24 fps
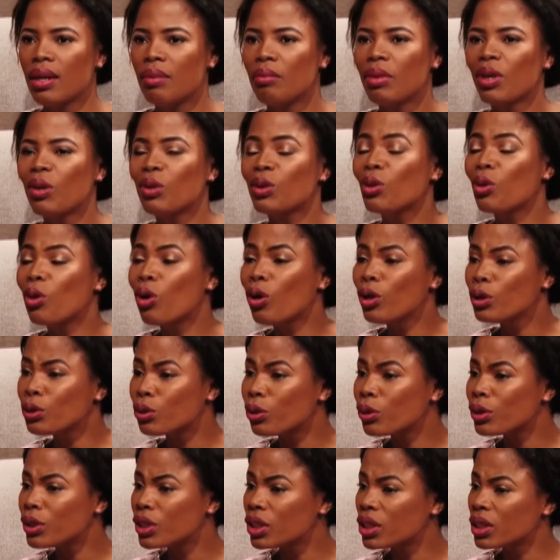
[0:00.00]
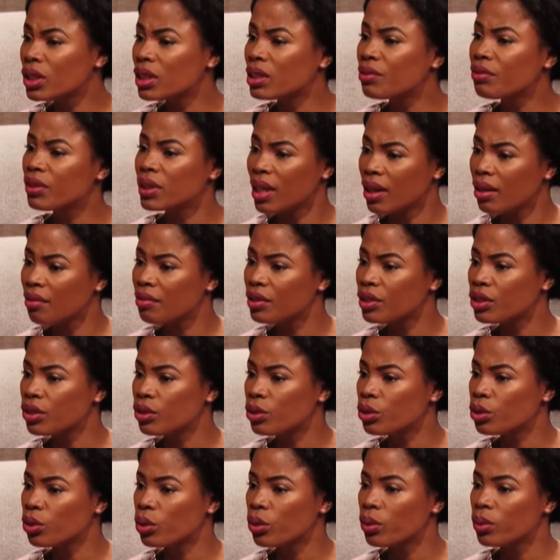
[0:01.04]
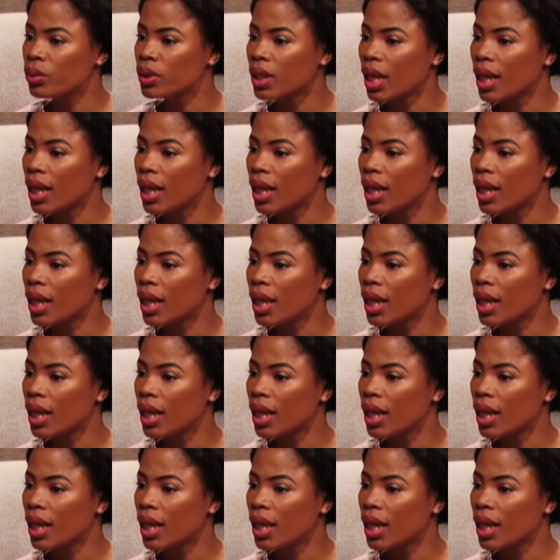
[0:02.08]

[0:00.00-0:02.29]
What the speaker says: but also going to auditions for television shows.